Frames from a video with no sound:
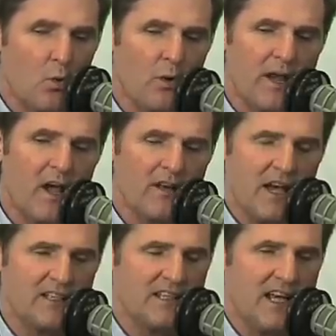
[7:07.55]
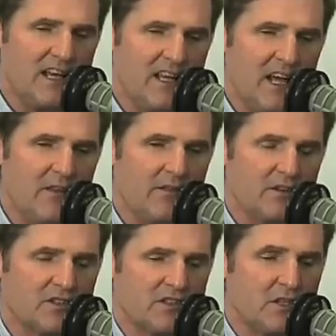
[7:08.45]
We're now 1988.
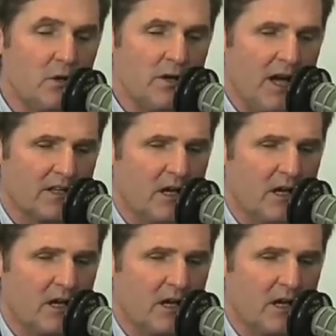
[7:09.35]
They're still not